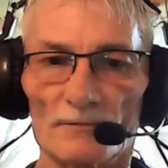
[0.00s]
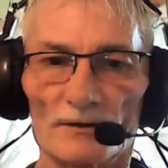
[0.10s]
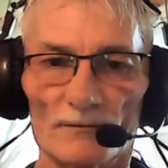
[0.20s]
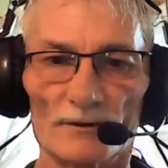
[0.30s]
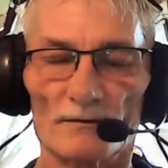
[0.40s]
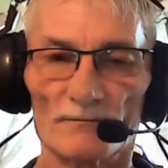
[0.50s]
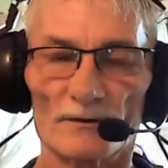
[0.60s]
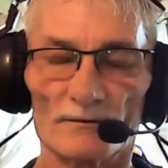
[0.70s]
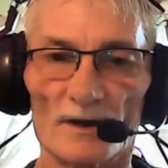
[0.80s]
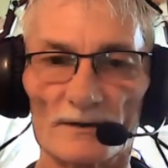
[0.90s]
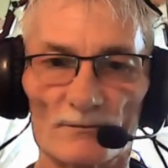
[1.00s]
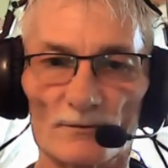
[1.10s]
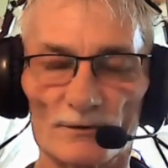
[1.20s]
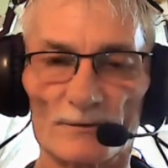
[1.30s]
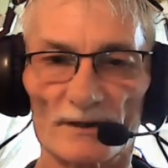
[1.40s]
what what what laws,
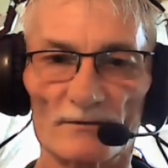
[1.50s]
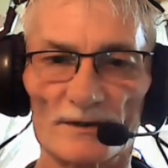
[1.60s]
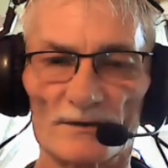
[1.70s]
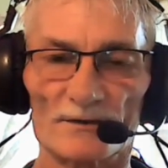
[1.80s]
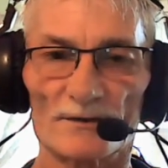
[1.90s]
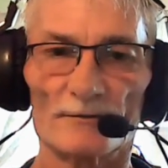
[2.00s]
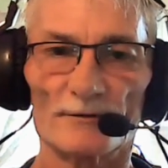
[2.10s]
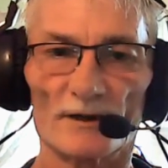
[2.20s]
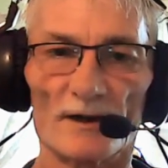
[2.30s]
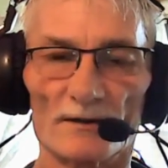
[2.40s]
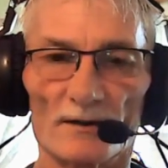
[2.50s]
rules, regulations are they relying